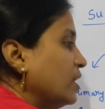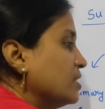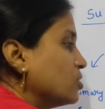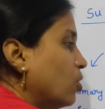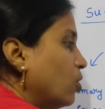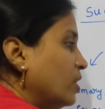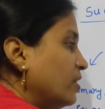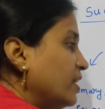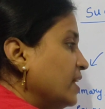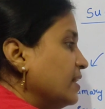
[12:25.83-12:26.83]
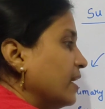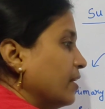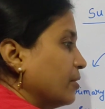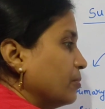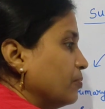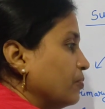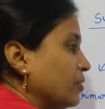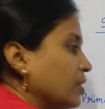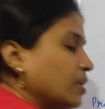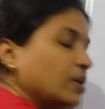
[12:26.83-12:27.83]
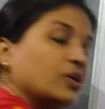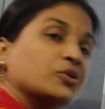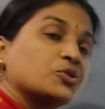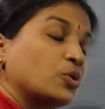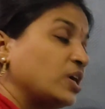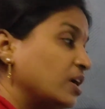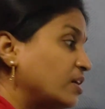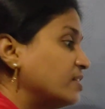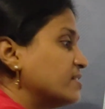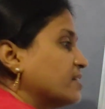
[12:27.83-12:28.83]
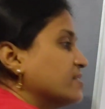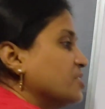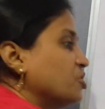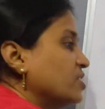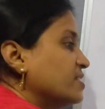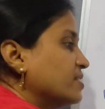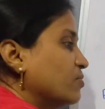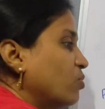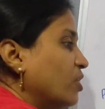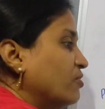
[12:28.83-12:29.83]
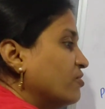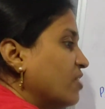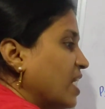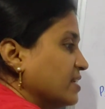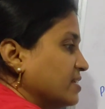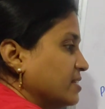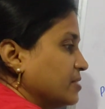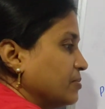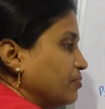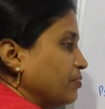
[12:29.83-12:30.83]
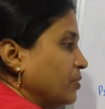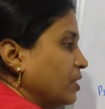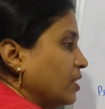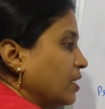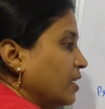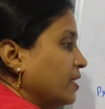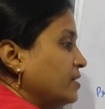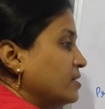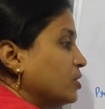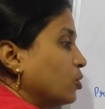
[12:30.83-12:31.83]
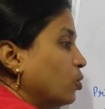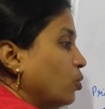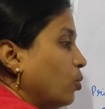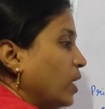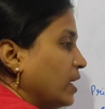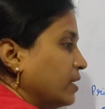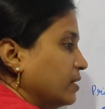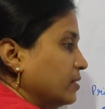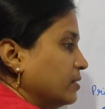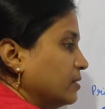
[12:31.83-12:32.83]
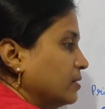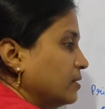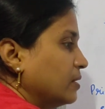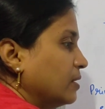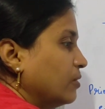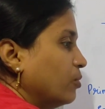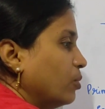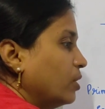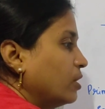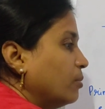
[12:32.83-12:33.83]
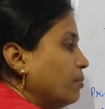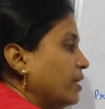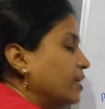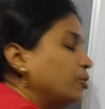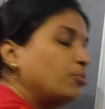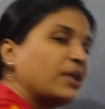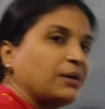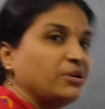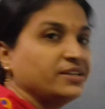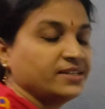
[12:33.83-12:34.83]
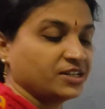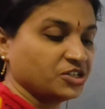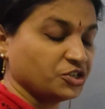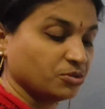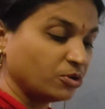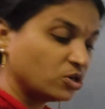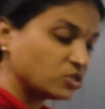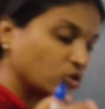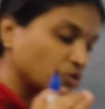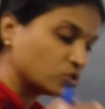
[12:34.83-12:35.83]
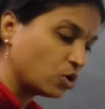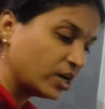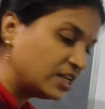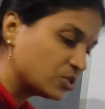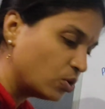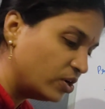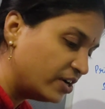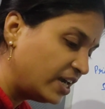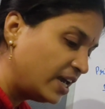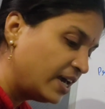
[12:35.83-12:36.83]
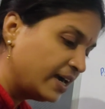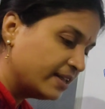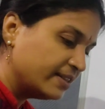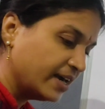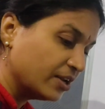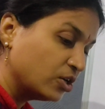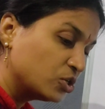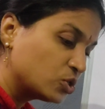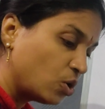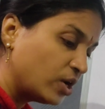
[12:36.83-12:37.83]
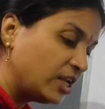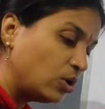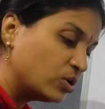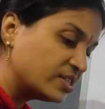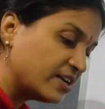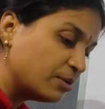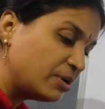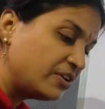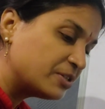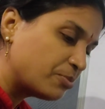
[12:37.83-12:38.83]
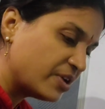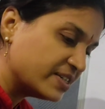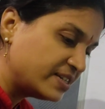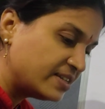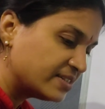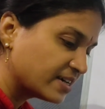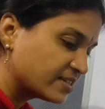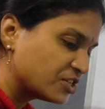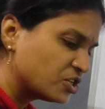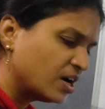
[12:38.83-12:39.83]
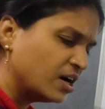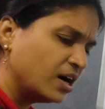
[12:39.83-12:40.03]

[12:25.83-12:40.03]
is already there. So here the succession is somewhat fast. It is quick compared to primary succession, because the soil is already there. Soil or sediment is present, and succession